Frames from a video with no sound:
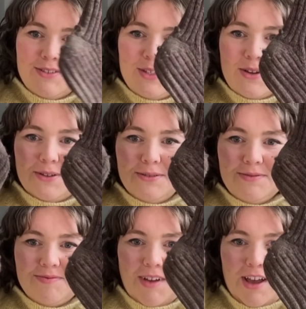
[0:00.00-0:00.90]
So
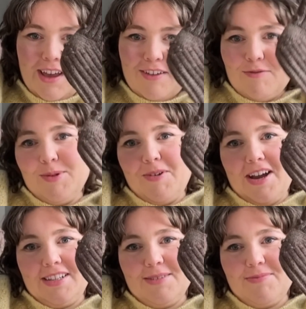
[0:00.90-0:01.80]
I've been
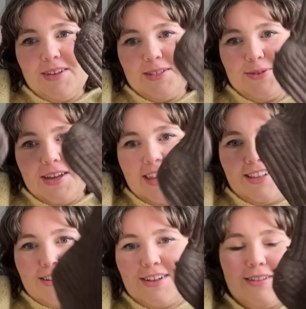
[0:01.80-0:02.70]
wearing them. That's why they
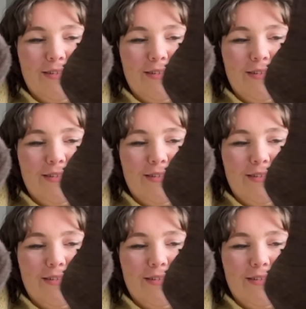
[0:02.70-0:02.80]
look all